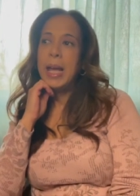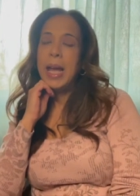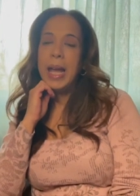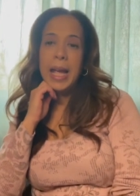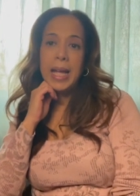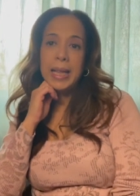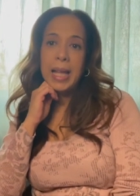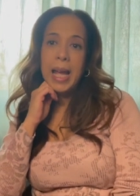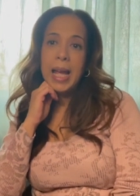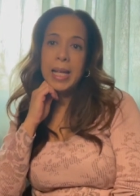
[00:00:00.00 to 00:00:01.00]
And
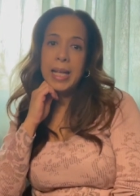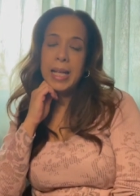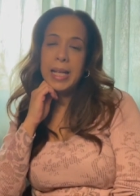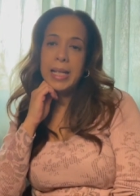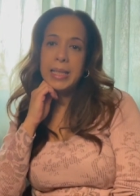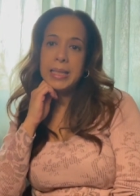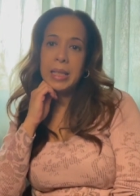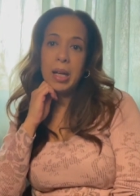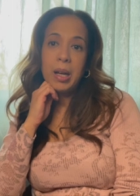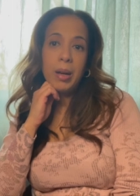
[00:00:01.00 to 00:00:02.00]
that is
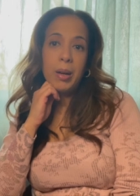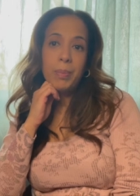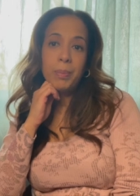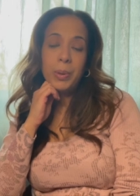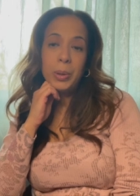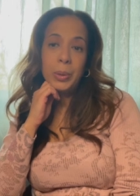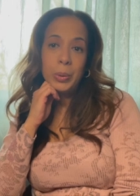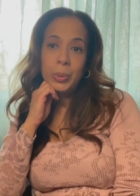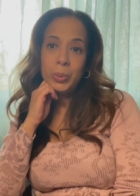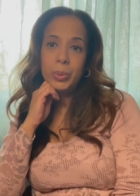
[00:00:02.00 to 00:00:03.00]
um,
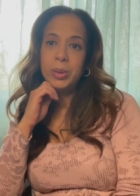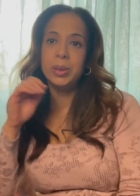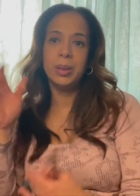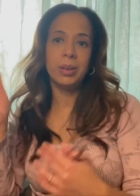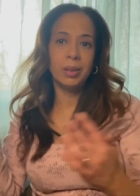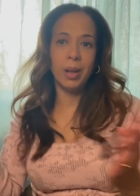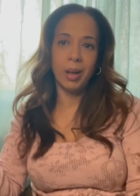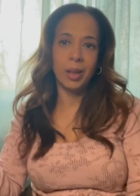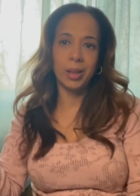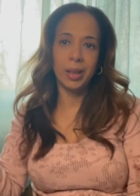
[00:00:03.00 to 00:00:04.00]
balloon
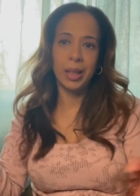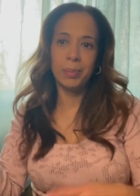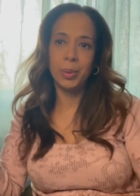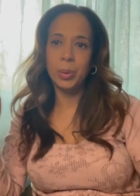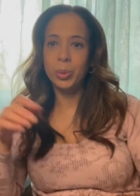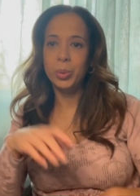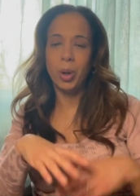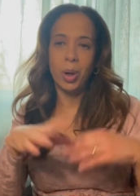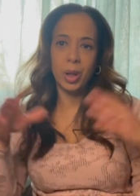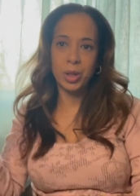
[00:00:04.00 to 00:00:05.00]
art, like balloon
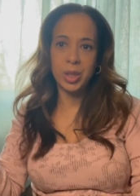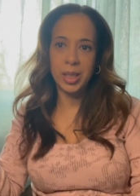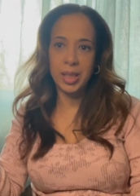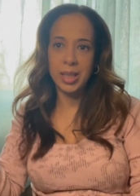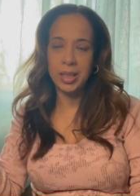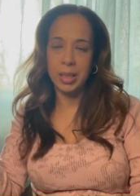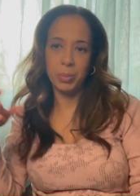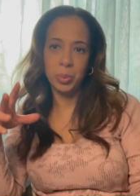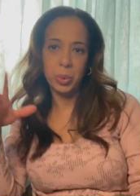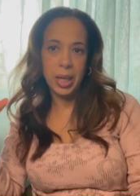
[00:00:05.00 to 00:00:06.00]
arches and
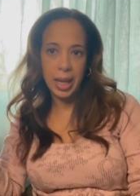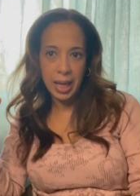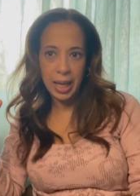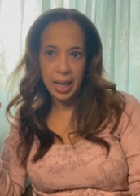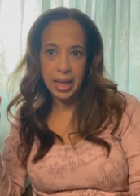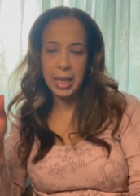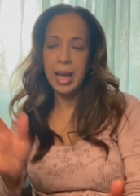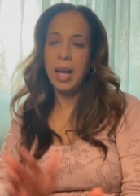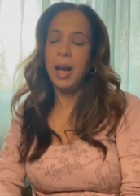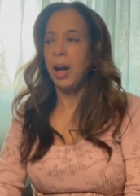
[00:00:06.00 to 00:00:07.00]
bouquet.
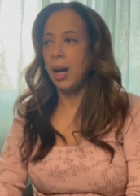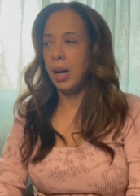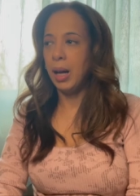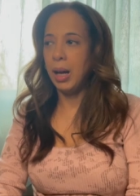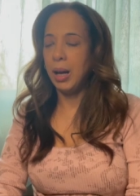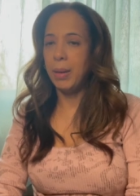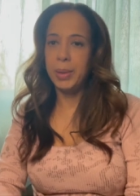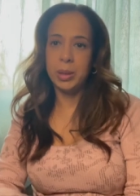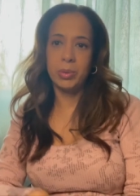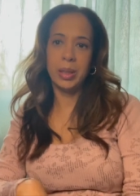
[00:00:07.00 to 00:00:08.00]
Um,
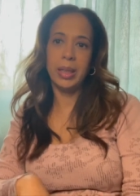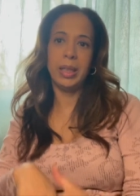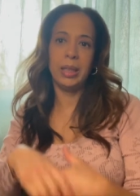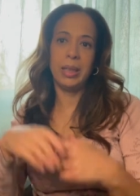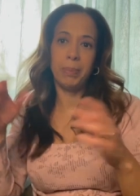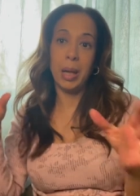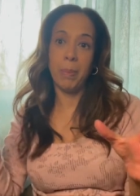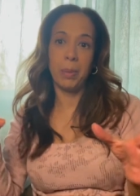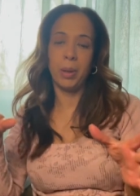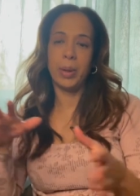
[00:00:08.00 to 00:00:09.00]
it's really
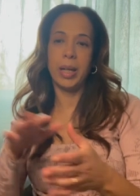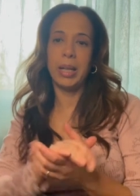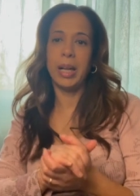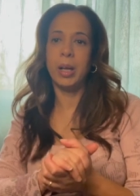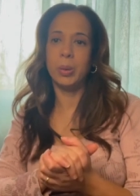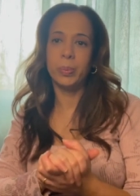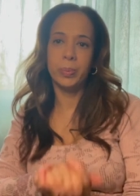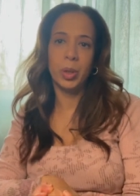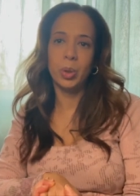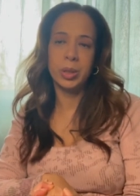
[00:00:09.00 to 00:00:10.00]
popular right now.
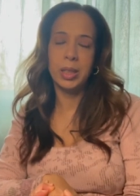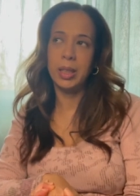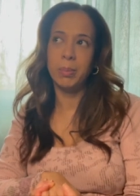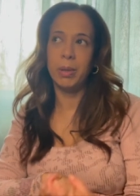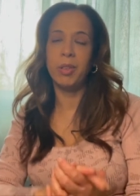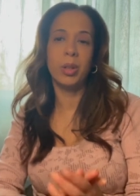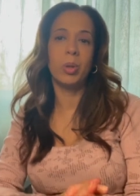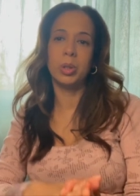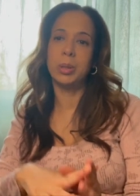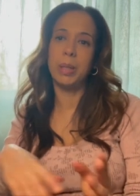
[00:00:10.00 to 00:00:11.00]
You'll see them if you're
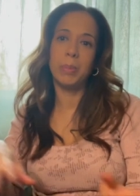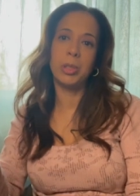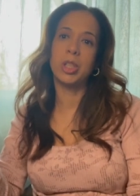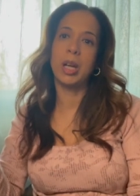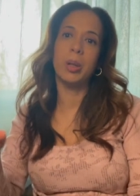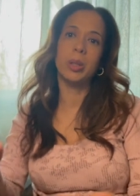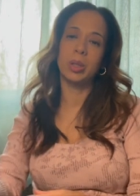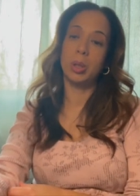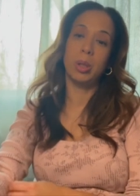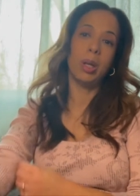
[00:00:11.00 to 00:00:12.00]
going to baby showers
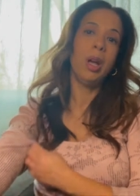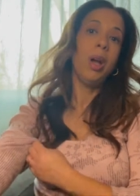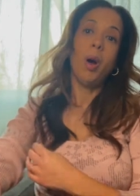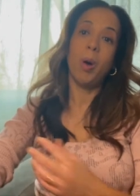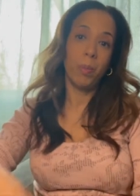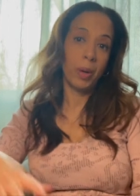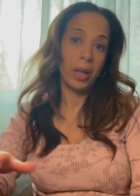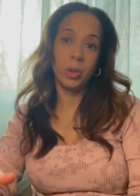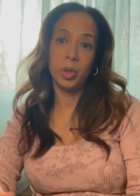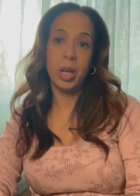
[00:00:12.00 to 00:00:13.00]
or, or
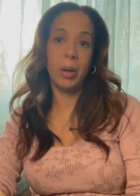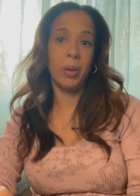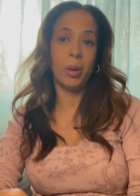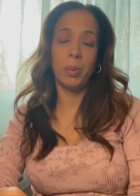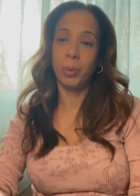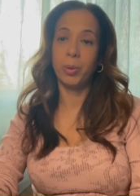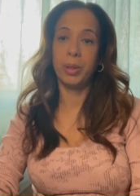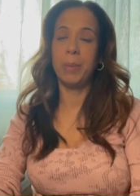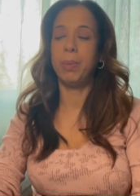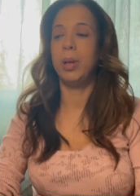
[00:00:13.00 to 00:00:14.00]
bridal shower or
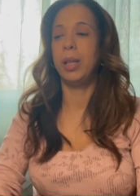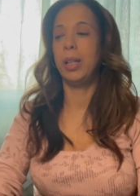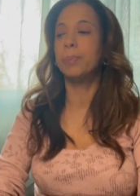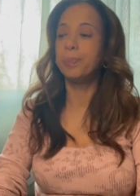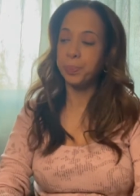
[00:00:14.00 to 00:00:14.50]
birthday party.